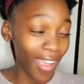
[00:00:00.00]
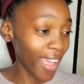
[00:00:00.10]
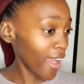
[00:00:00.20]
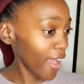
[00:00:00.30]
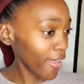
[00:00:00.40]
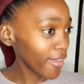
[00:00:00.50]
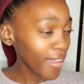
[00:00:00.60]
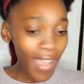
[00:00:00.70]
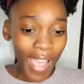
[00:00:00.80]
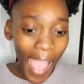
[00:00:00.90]

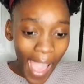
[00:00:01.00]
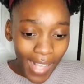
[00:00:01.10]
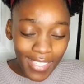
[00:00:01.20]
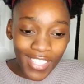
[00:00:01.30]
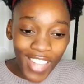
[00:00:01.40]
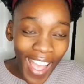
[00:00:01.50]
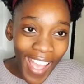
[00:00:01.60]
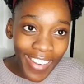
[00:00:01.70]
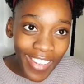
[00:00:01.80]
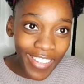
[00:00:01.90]
Hi X and
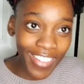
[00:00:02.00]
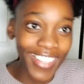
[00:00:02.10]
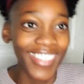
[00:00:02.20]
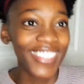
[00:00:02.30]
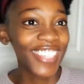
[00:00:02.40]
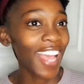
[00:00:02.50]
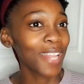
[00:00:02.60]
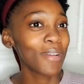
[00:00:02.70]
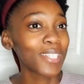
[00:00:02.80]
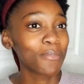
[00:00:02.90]
Johnny
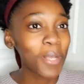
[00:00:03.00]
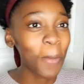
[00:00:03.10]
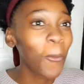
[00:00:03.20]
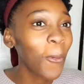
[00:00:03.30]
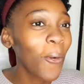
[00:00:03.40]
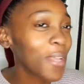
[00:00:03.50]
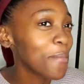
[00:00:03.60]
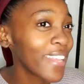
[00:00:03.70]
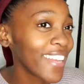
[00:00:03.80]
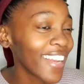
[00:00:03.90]
imagine me
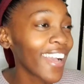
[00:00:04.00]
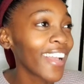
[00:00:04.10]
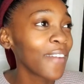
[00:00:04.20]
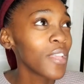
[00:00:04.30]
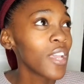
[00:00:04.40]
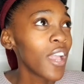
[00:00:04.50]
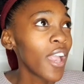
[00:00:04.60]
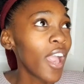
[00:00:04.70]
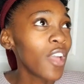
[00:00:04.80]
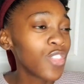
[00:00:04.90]
cocky money gag.
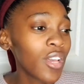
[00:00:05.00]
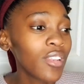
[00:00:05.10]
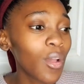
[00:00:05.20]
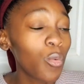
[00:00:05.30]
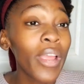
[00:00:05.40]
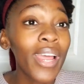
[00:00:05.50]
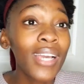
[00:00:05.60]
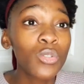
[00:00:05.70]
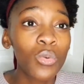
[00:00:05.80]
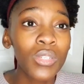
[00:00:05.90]
And then we
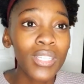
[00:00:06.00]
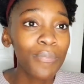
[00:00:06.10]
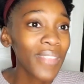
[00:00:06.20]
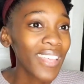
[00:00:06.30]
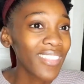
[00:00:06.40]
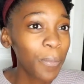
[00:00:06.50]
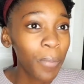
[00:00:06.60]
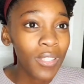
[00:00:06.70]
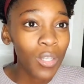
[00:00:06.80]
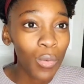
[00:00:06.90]
had to go to
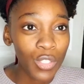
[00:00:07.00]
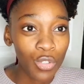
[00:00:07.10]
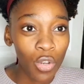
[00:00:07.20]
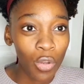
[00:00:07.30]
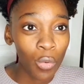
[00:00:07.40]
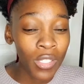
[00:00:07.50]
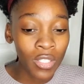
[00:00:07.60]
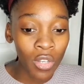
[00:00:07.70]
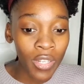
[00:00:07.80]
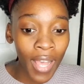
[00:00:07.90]
that building was not
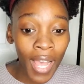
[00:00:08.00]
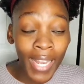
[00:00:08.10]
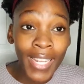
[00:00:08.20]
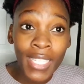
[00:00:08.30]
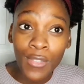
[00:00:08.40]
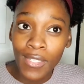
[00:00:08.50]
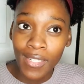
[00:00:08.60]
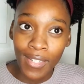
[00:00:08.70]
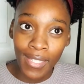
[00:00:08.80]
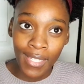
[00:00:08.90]
NSFAS
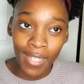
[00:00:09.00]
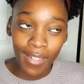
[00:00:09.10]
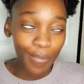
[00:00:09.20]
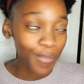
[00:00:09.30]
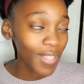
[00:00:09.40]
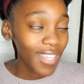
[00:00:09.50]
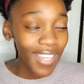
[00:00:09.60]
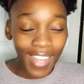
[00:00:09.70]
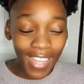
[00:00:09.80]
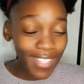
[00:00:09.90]
accredited.
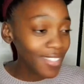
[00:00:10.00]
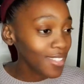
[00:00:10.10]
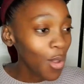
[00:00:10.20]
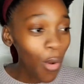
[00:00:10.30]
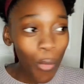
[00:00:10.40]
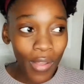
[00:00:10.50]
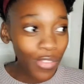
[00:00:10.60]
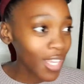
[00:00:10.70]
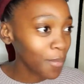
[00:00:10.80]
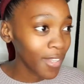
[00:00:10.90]
Guys,
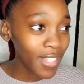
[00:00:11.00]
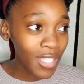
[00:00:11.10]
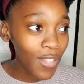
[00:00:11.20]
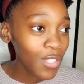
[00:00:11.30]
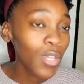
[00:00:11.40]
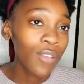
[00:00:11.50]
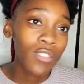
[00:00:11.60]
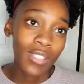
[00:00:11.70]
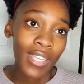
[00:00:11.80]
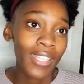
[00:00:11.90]
one thing about NSFAS, you have
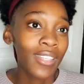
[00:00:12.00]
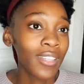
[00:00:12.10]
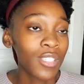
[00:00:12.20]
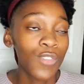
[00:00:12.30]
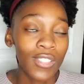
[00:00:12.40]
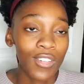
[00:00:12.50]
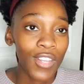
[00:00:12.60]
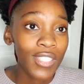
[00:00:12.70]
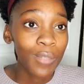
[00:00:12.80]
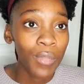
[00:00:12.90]
to stay in a NSFAS
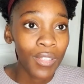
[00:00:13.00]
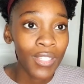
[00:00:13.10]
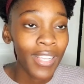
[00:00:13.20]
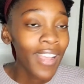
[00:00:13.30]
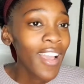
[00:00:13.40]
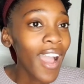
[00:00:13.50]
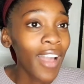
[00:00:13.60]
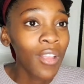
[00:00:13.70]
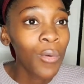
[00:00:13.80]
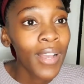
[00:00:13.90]
accredited building,
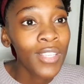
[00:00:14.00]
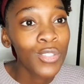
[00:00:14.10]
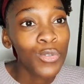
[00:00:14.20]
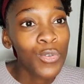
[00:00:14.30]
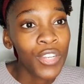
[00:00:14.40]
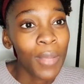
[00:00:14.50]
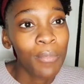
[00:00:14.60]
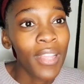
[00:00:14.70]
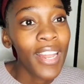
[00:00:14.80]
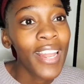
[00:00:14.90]
otherwise you're gonna
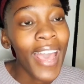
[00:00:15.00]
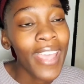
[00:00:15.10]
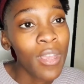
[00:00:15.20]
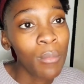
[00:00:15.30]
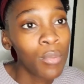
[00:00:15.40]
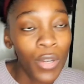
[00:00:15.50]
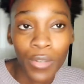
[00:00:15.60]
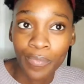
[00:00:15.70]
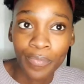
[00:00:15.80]
be liable